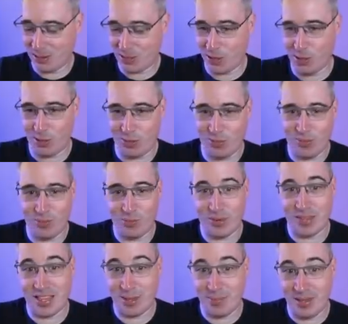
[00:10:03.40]
So
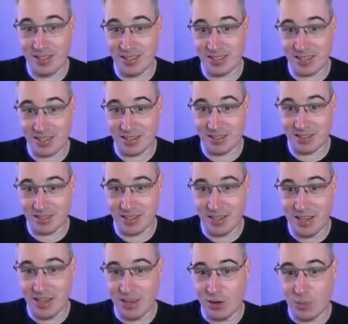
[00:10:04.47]
what that means
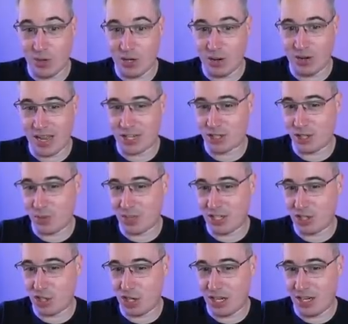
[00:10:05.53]
is we don't actually want
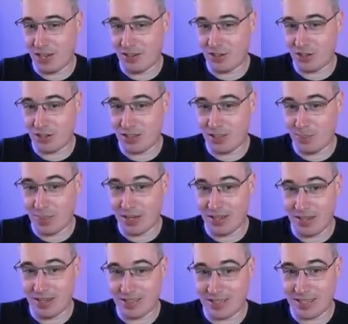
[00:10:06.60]
to change the
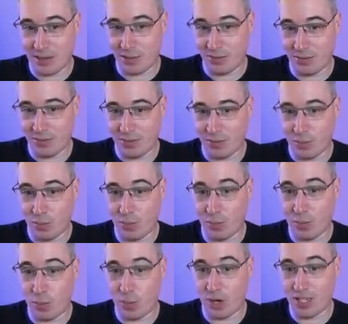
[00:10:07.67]
button itself.
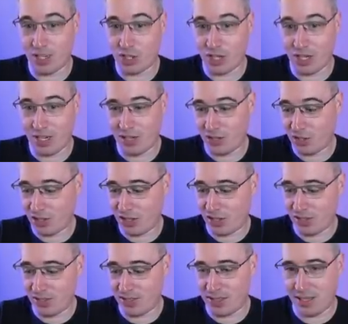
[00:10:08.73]
What we want to change
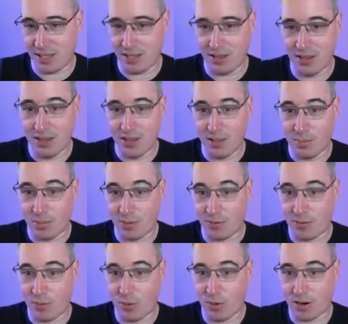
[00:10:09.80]
is the
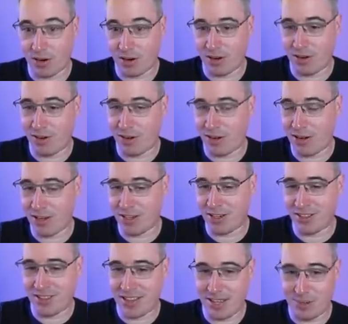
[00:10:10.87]
before
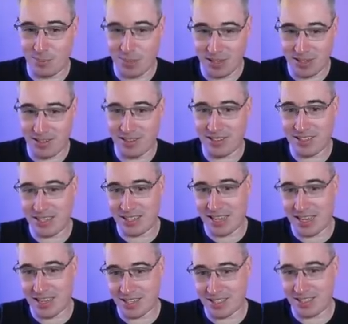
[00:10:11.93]
on that button
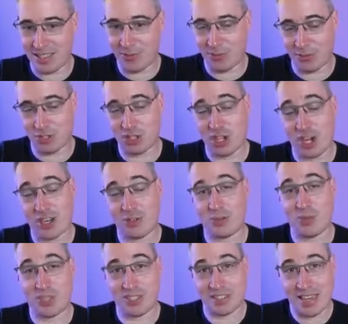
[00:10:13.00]
that has the first
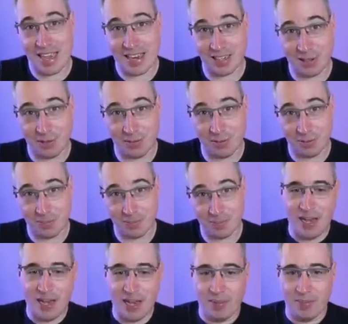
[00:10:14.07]
child, which is active.
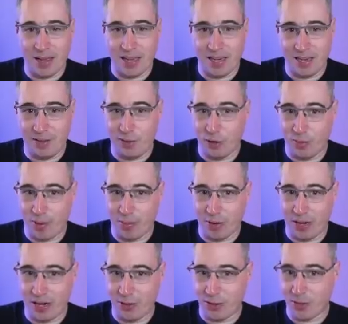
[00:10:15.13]
Um, and if you
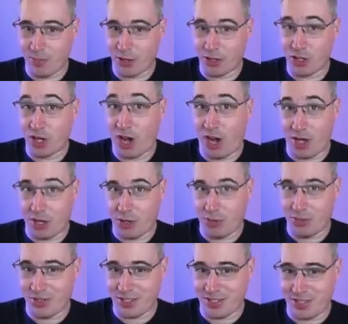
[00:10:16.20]
remember, I used margin
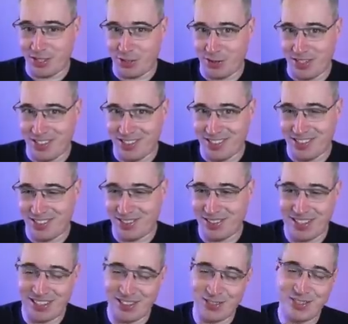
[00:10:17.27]
auto to center it.
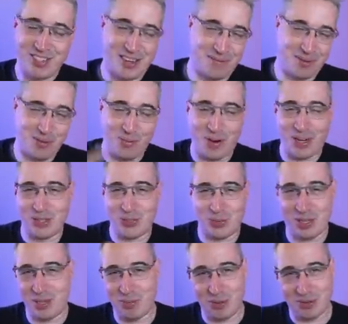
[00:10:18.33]
So like there's different ways
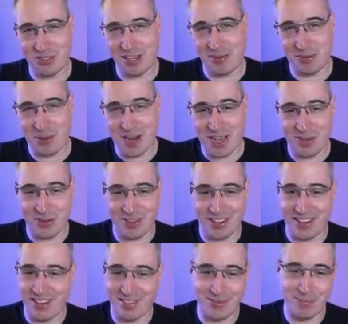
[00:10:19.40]
we can move stuff
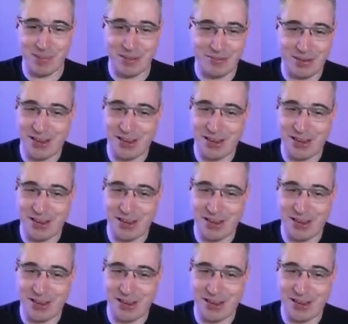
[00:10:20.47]
around. My